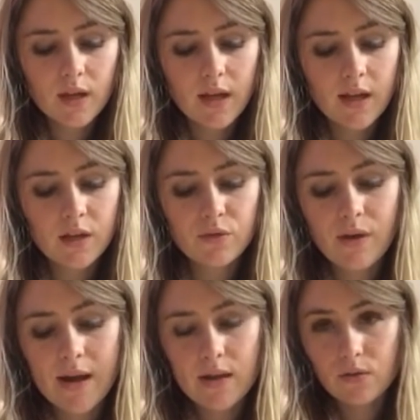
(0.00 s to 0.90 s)
and
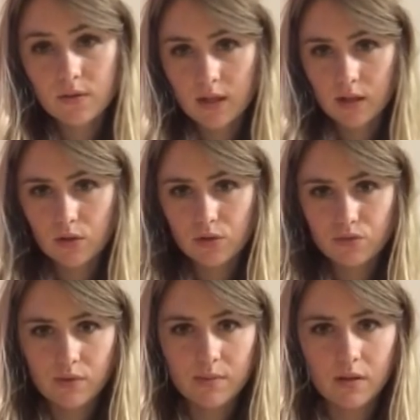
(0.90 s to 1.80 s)
write using
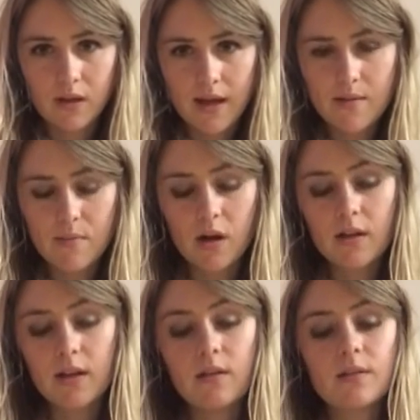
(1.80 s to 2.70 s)
scribble-like
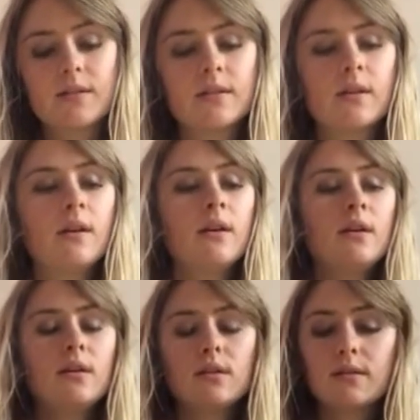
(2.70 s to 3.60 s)
markings.
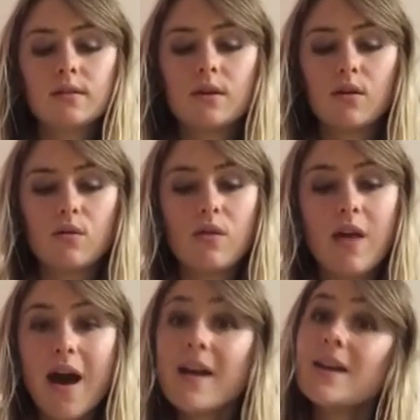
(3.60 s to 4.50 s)
So
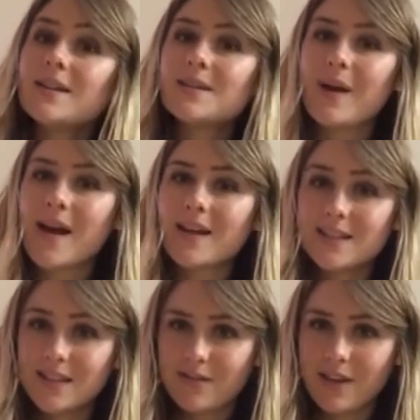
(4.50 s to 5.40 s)
that is my
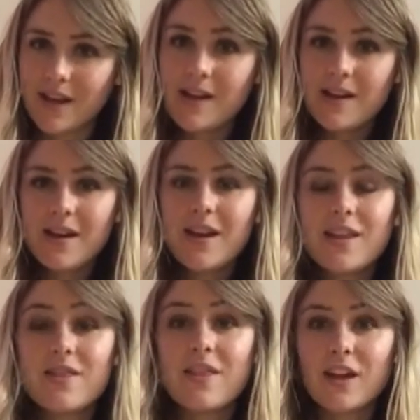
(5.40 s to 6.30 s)
activity.
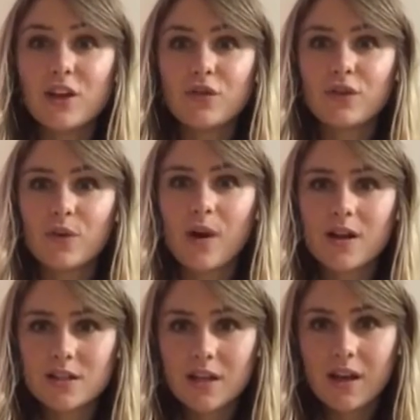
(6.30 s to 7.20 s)
Thank you for
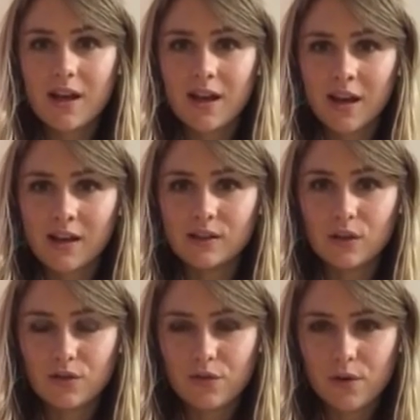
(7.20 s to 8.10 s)
watching, and I
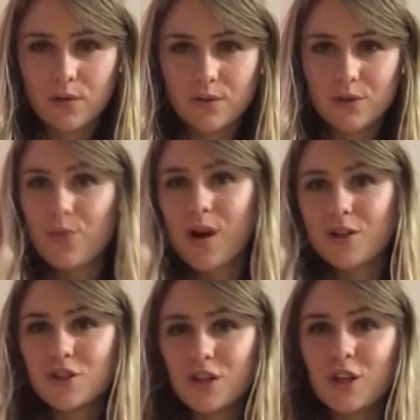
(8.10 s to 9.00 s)
look forward to
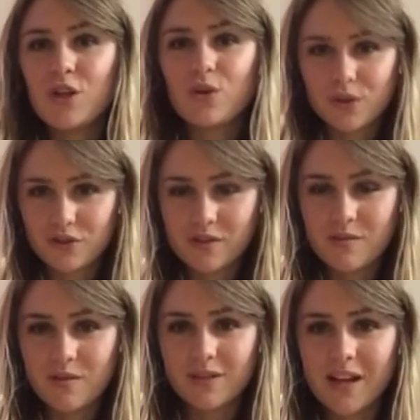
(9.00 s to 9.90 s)
watching your
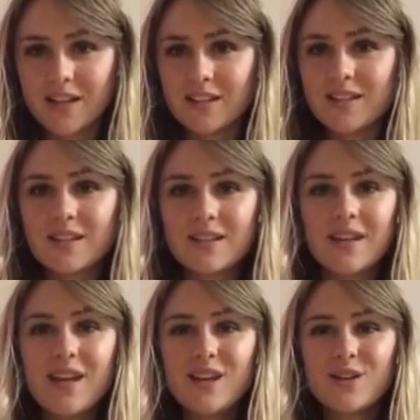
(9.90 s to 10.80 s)
treatment plans.
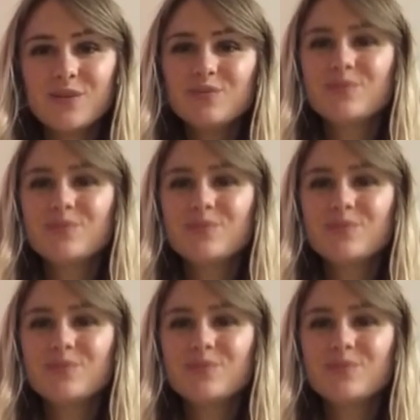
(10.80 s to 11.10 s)
Thank you.